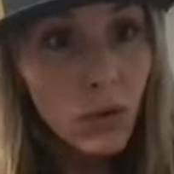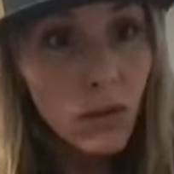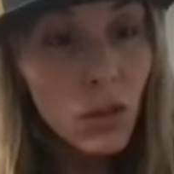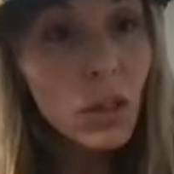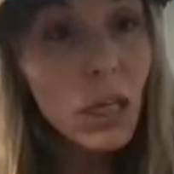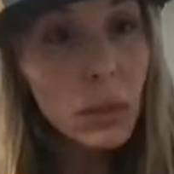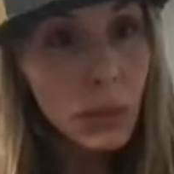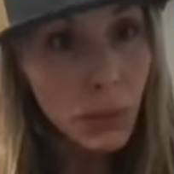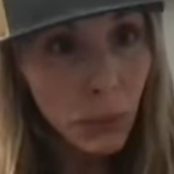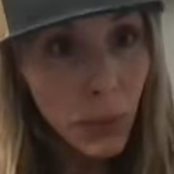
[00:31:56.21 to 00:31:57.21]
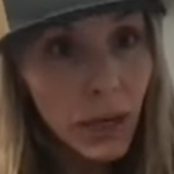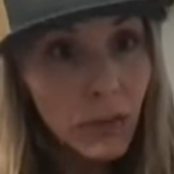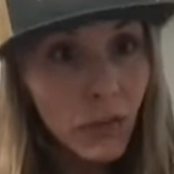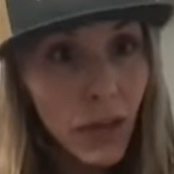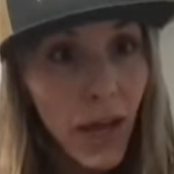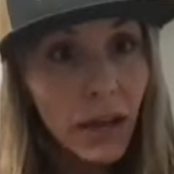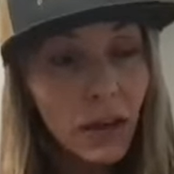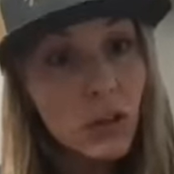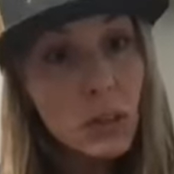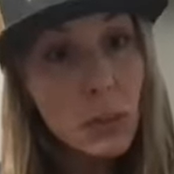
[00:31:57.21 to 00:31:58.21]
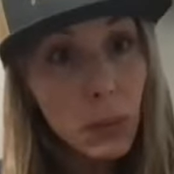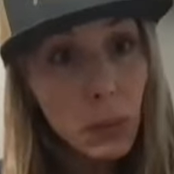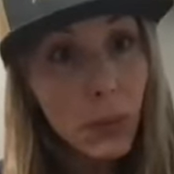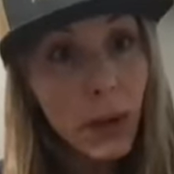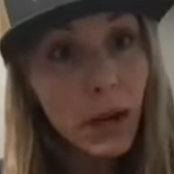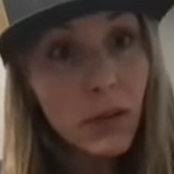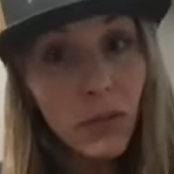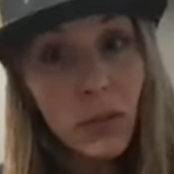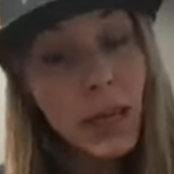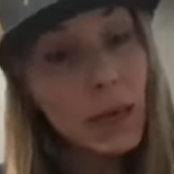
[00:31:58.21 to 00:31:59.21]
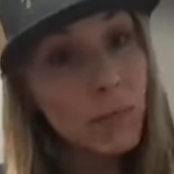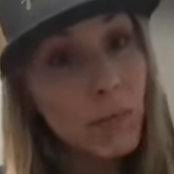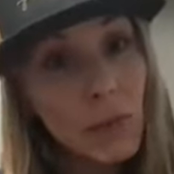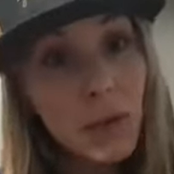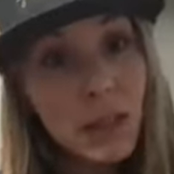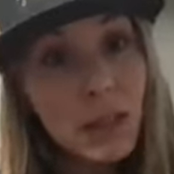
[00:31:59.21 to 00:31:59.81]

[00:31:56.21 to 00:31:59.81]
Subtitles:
So you need to be prepared for that, and also be prepared for like maybe the